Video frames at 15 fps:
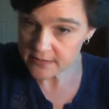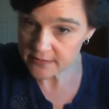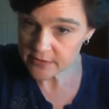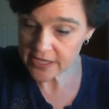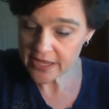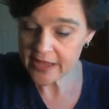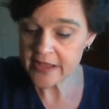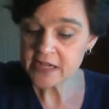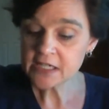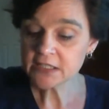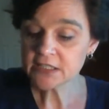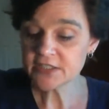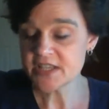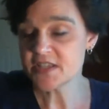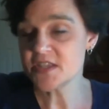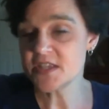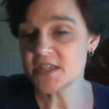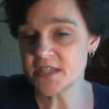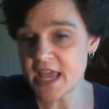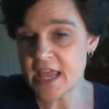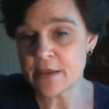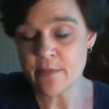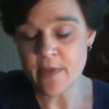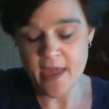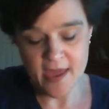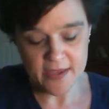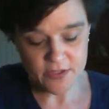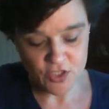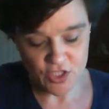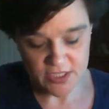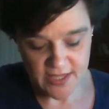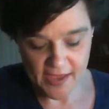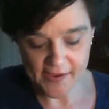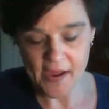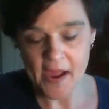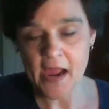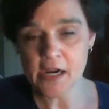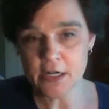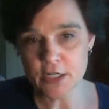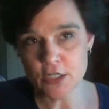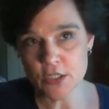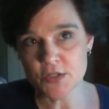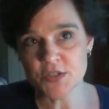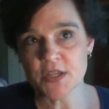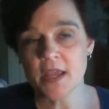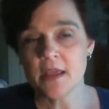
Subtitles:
Okay, because it's the same as, just like ours